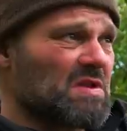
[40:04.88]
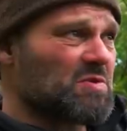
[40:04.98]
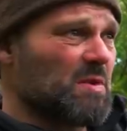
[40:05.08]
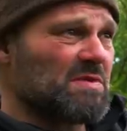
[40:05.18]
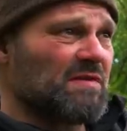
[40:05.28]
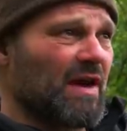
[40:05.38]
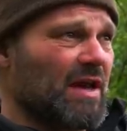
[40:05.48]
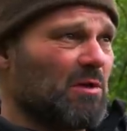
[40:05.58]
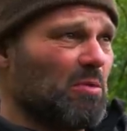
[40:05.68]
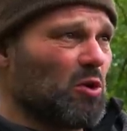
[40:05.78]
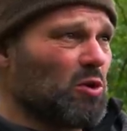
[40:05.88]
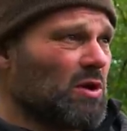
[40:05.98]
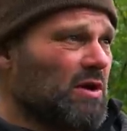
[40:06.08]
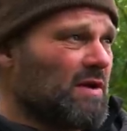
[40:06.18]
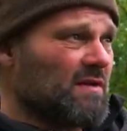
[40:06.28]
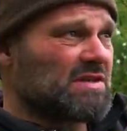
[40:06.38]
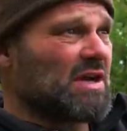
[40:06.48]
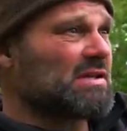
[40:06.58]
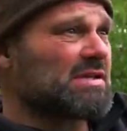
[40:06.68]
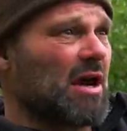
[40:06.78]
The swim's available, the
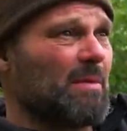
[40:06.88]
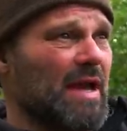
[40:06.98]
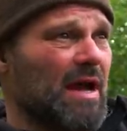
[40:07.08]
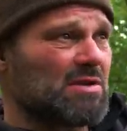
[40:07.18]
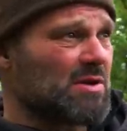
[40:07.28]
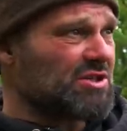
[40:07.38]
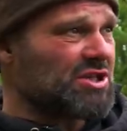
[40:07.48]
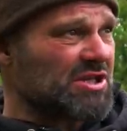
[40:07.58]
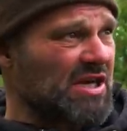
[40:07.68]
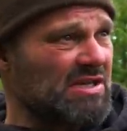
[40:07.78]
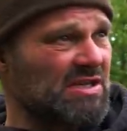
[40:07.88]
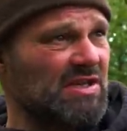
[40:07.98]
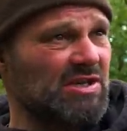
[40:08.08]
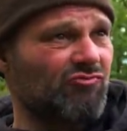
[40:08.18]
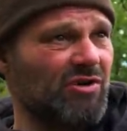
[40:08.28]
sun's coming out, so it's just kissing these